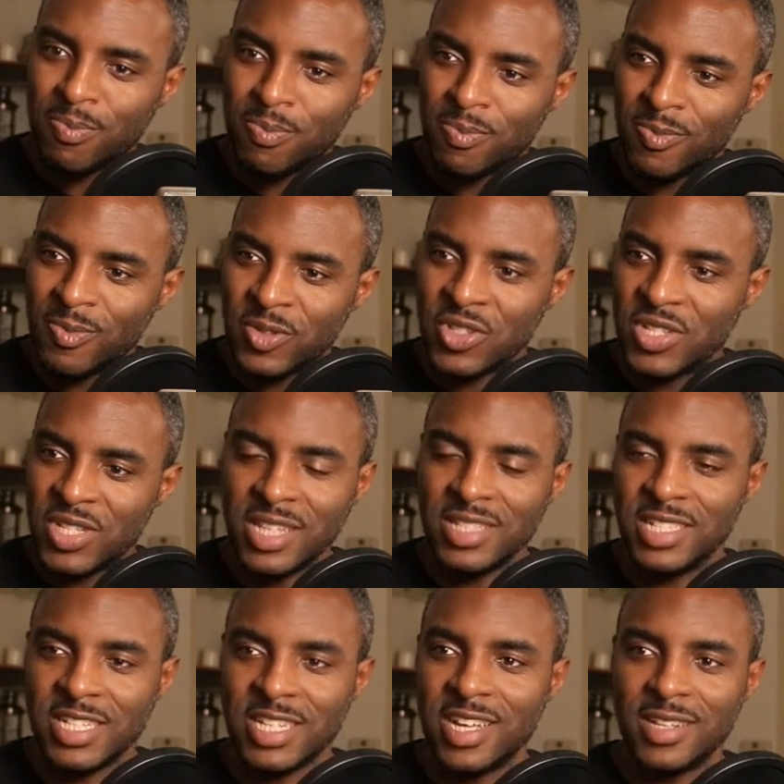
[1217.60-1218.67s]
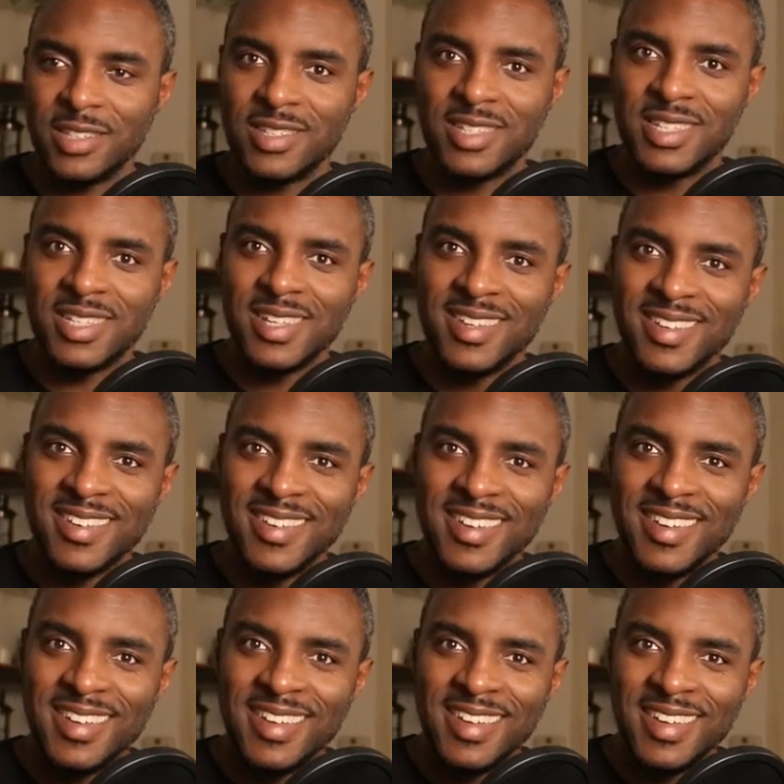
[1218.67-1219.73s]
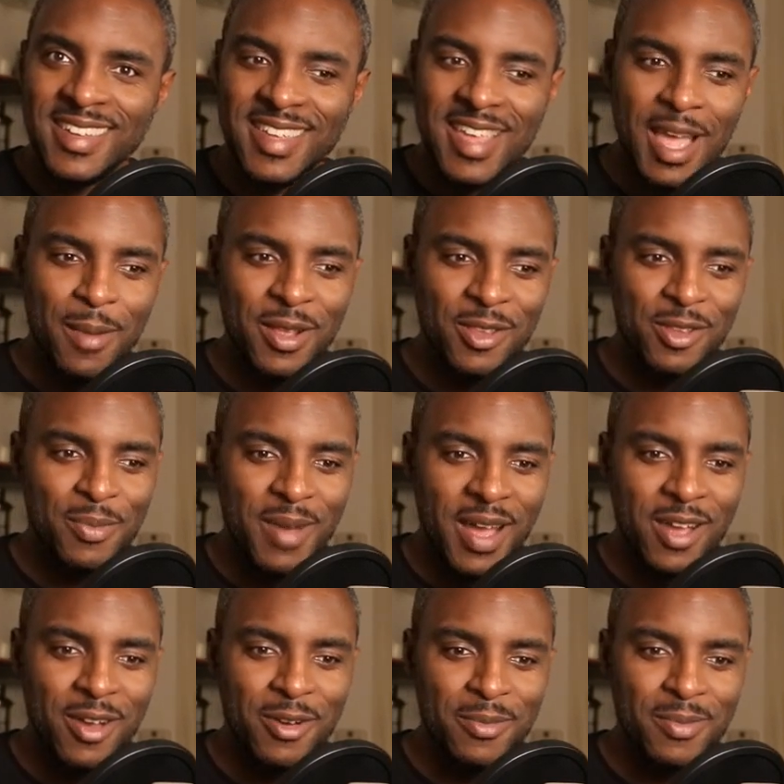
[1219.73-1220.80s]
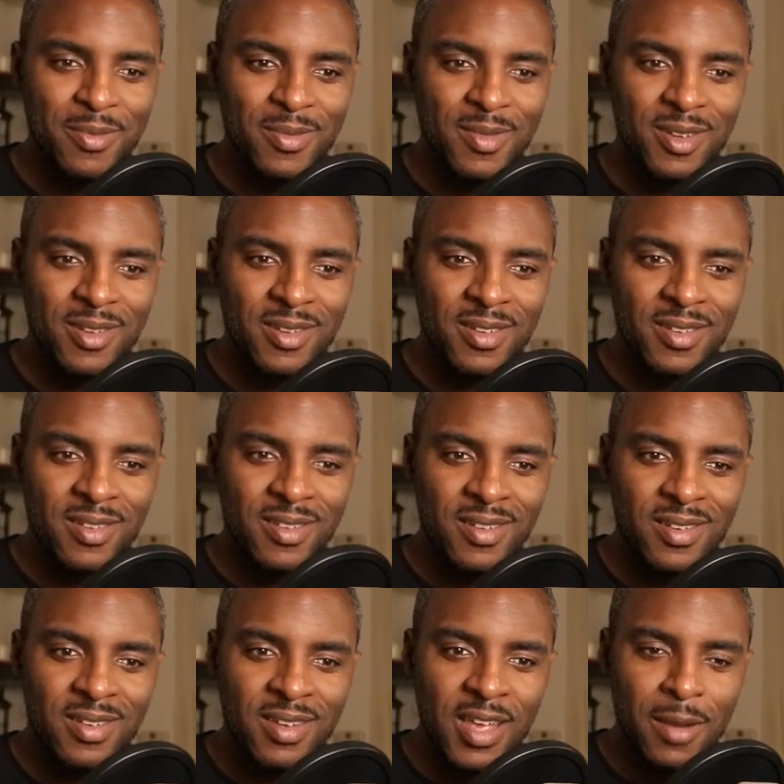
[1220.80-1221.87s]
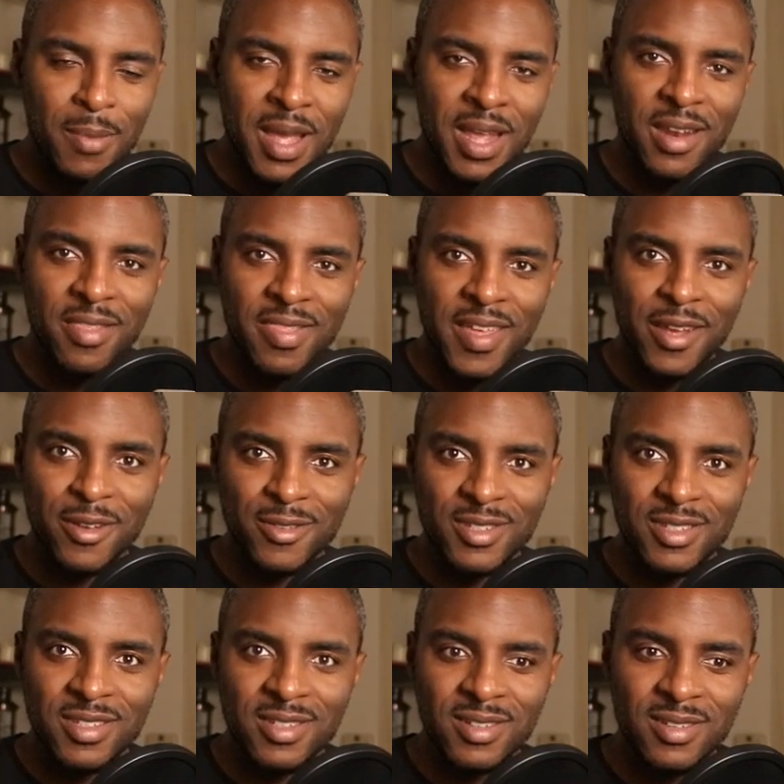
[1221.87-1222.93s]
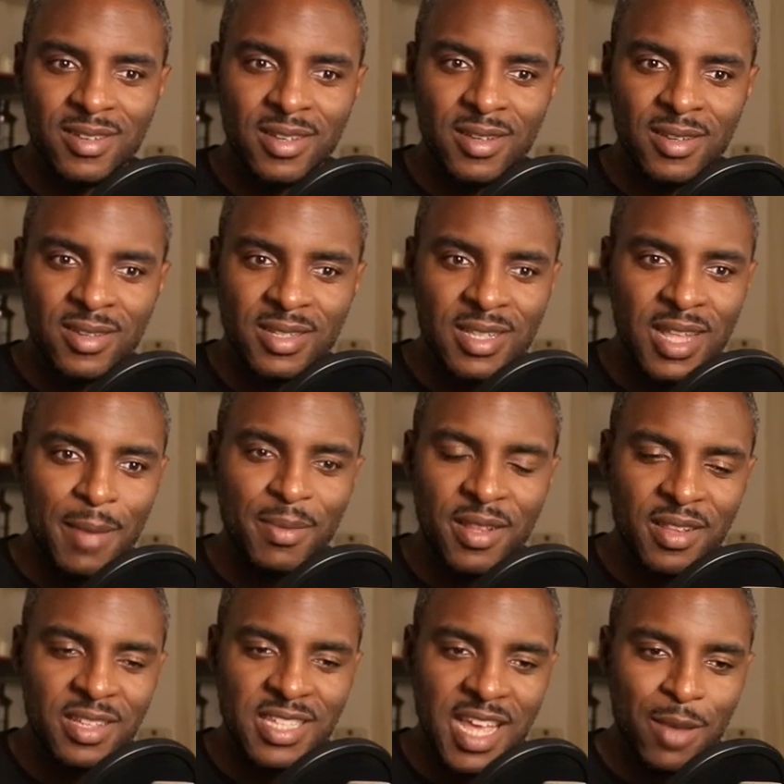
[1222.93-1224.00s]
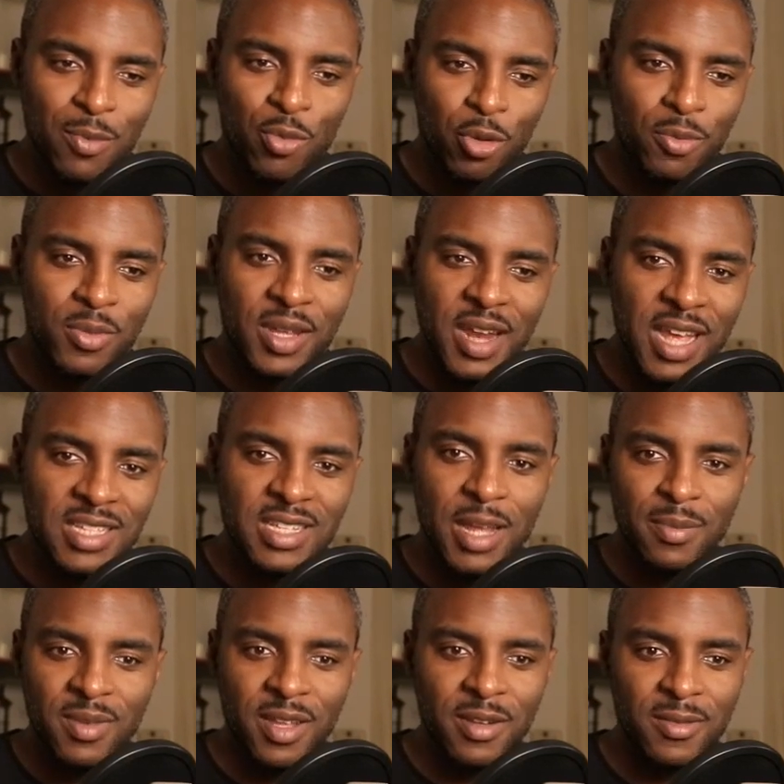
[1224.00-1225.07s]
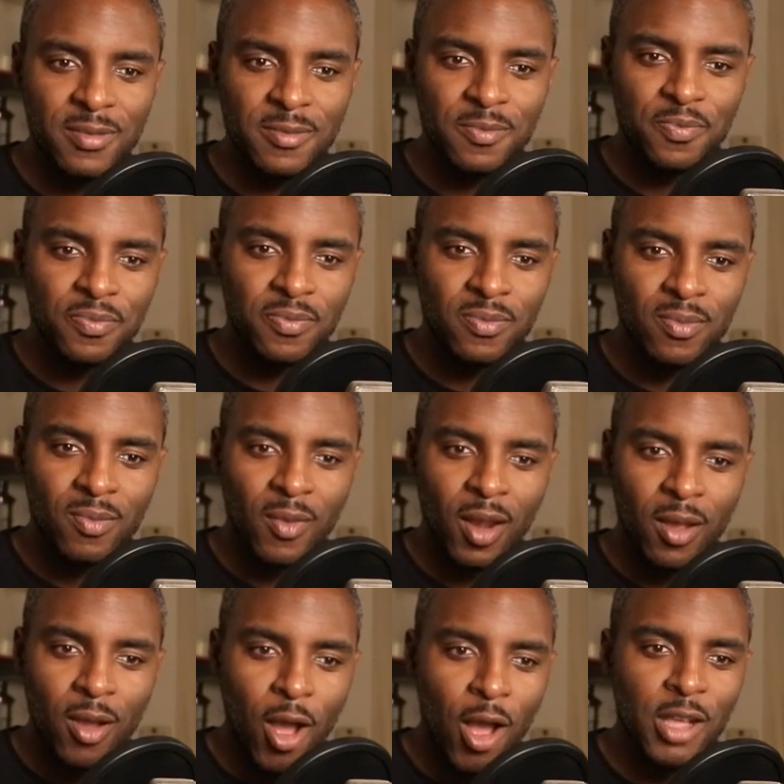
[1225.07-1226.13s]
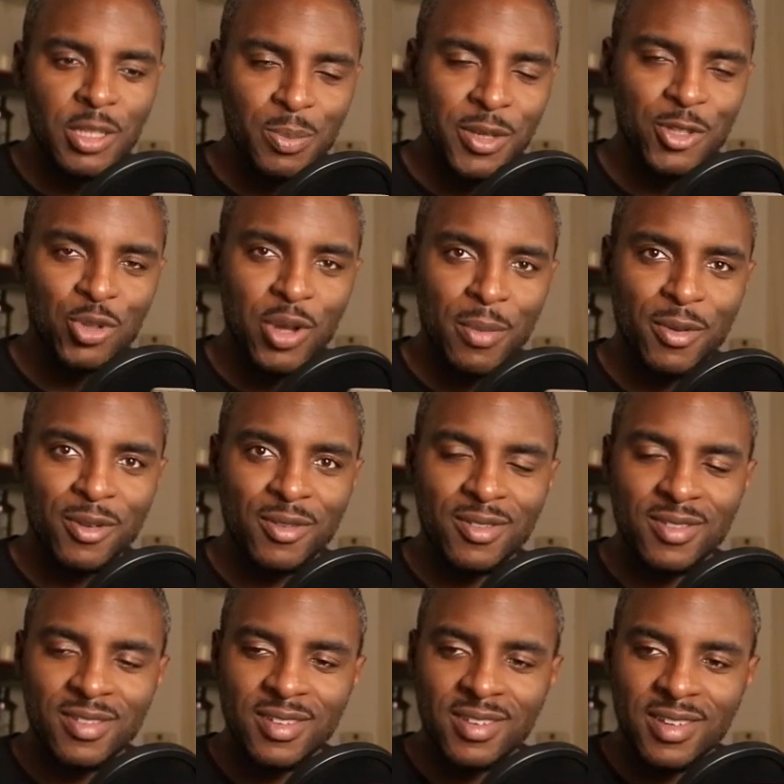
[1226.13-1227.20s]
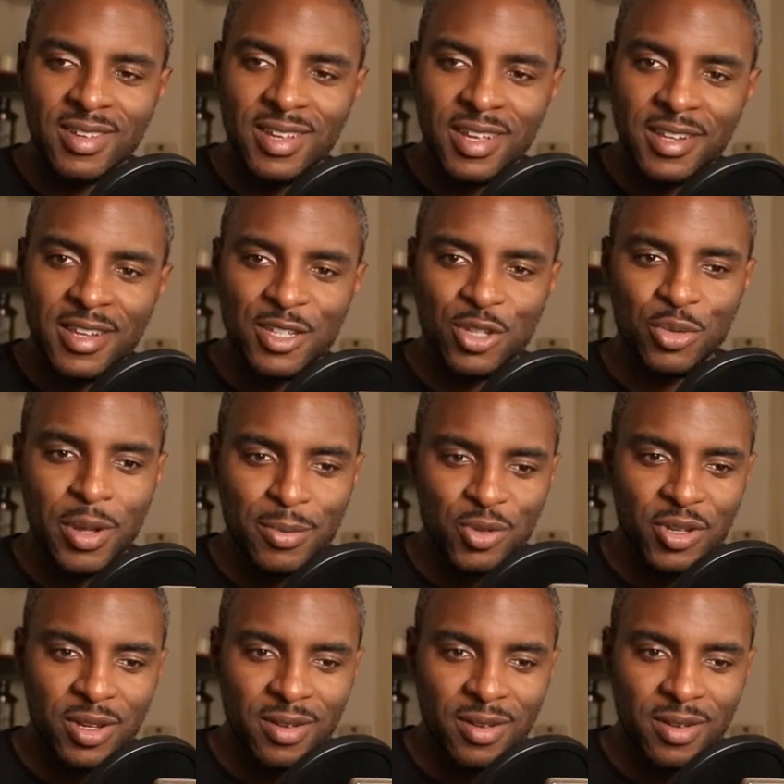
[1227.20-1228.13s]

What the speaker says: sons of guns came into my home and made it theirs, slept in the same room that I slept in, caused me trouble and disruption,